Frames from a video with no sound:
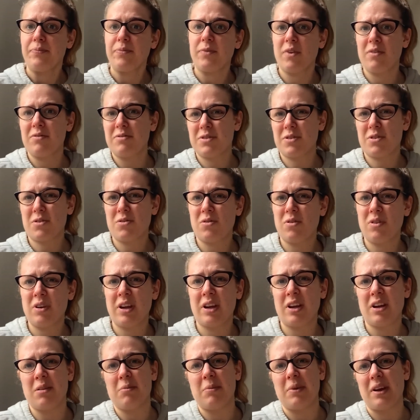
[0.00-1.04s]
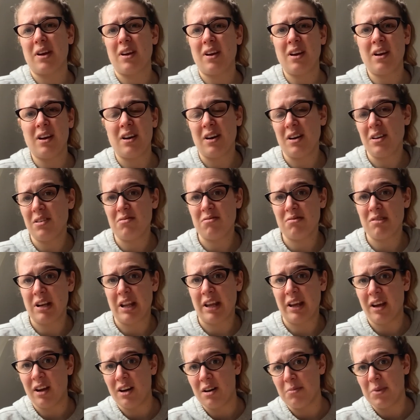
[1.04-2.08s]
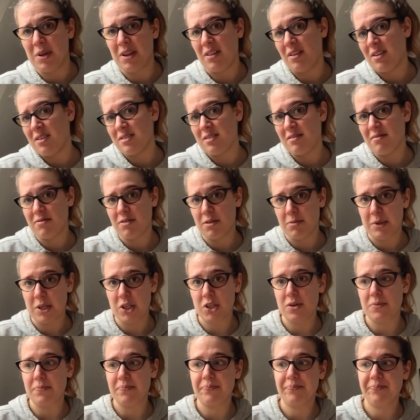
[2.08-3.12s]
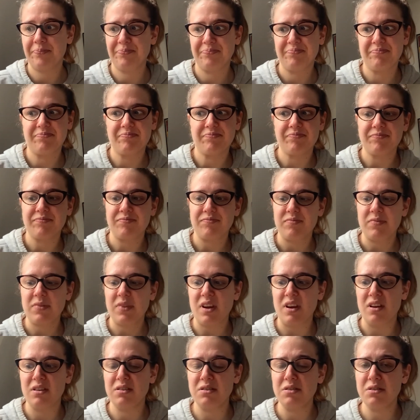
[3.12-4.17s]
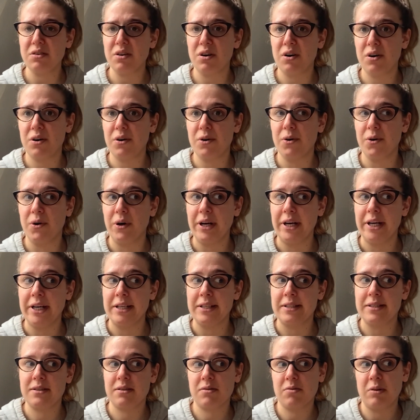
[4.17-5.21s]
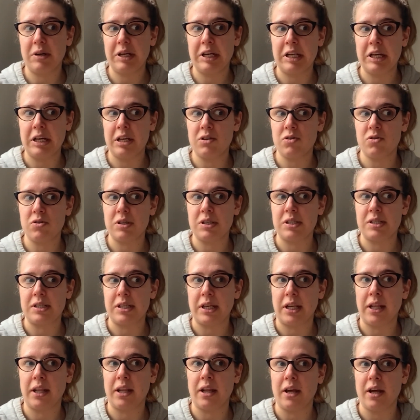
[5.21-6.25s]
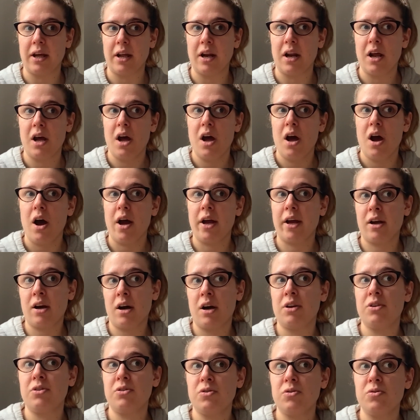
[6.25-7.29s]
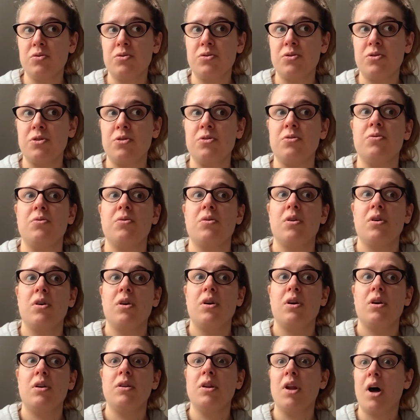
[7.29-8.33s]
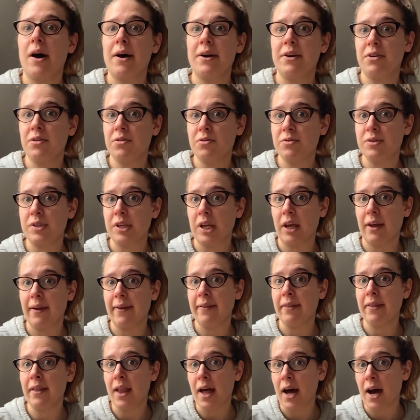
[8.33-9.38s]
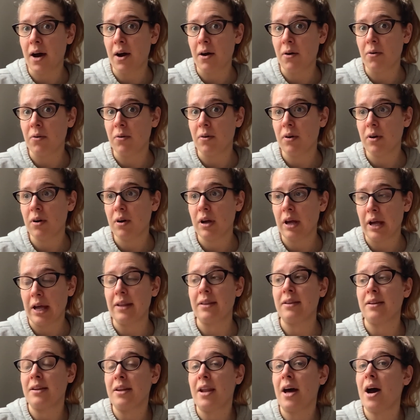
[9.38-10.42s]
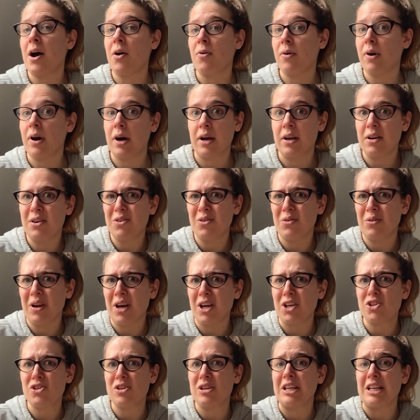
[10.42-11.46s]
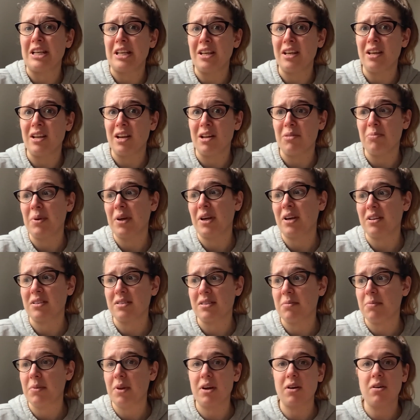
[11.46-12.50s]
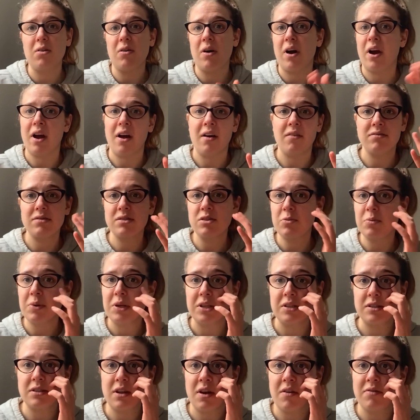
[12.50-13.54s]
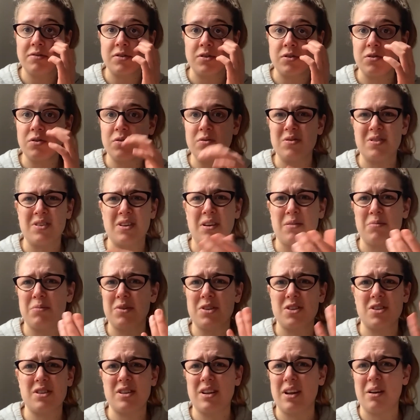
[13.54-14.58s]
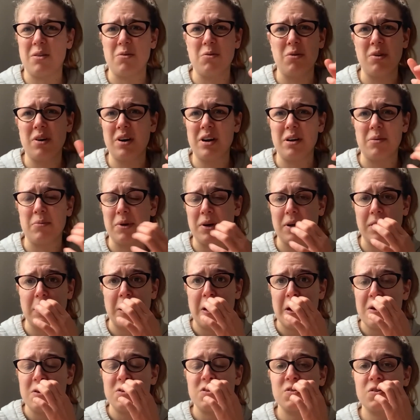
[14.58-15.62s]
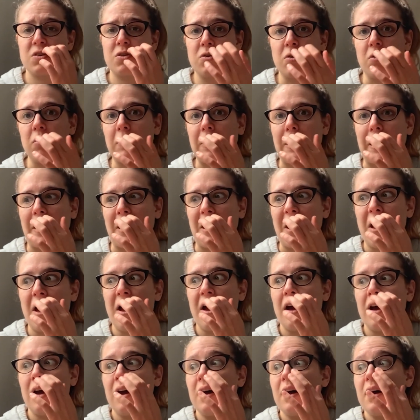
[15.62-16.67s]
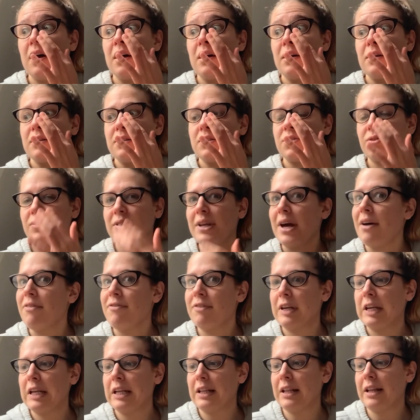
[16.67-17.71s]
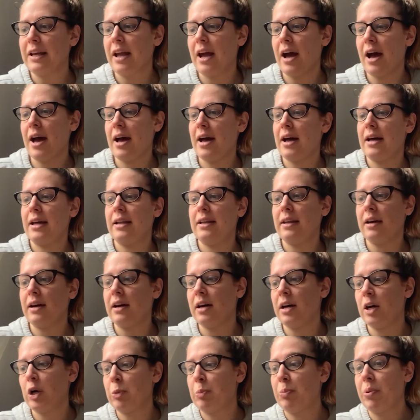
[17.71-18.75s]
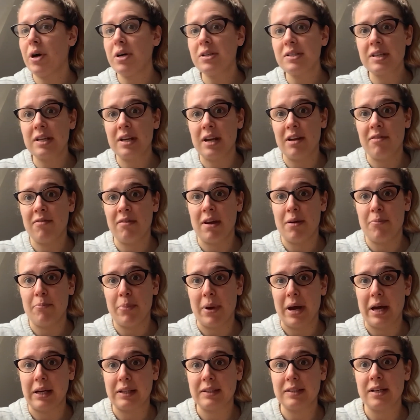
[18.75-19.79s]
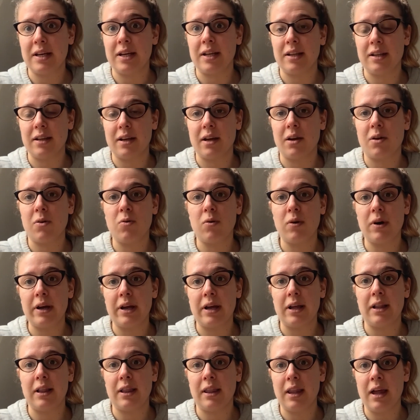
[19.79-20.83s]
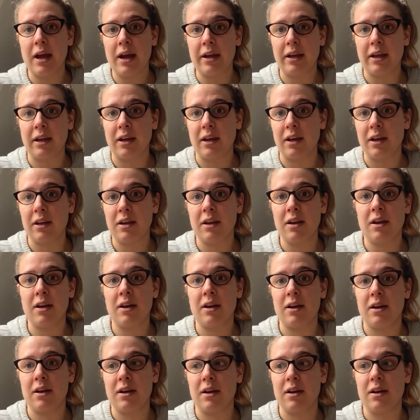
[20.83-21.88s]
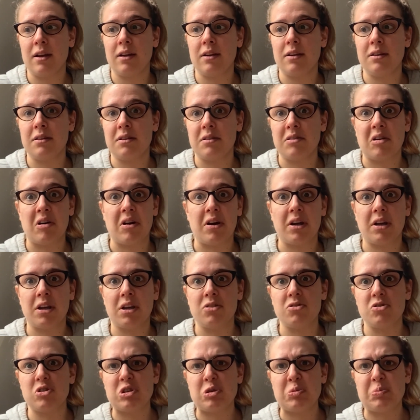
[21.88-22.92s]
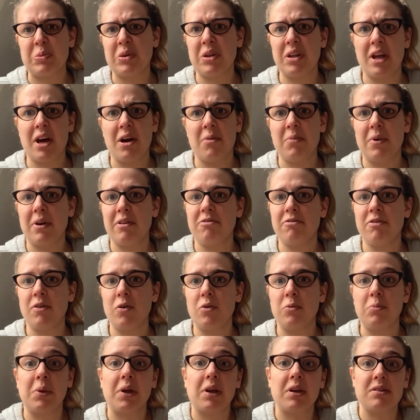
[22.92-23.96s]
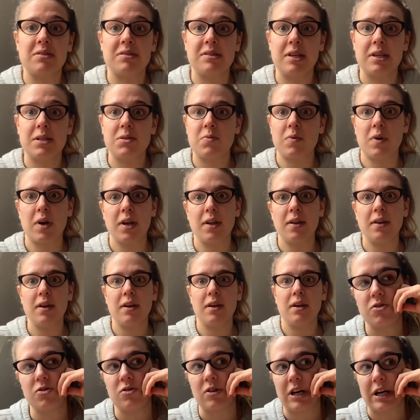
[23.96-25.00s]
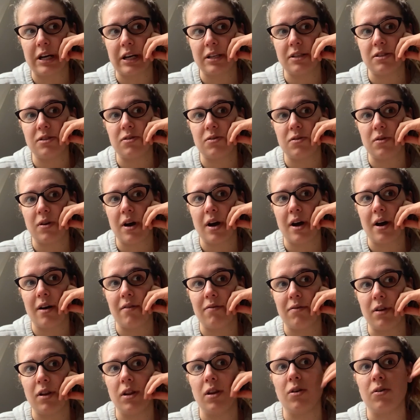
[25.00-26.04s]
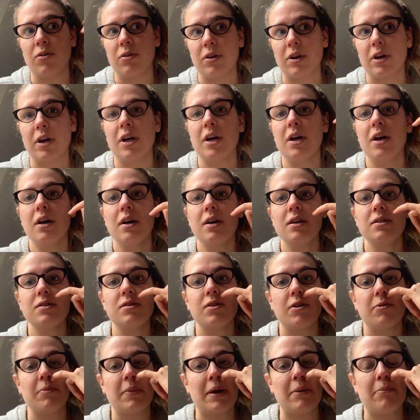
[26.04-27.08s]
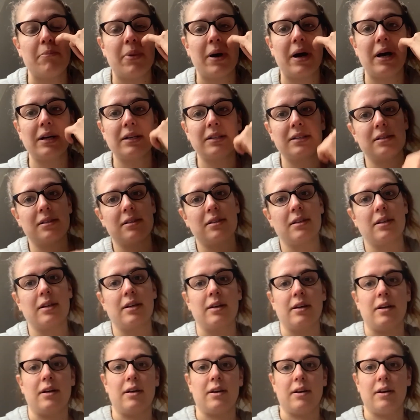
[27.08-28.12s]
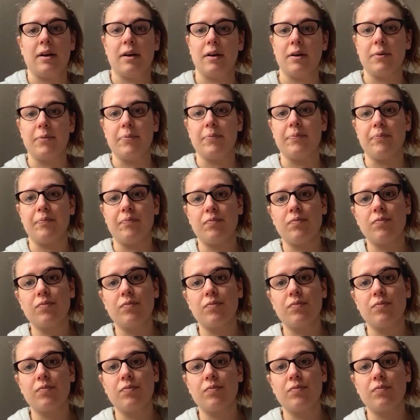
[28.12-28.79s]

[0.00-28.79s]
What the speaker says: of scrolling and I'm like, yeah, I don't really care about this information. So it's quite interesting that I got used to not using it now, and now I don't actually need it because I'm like, oh, I have so many stuff to do, so I'm just like, why am I scrolling? So definitely had a positive impact, and I quite like it, and I can just put down my phone because that's what I did to try to have a long-term impact, and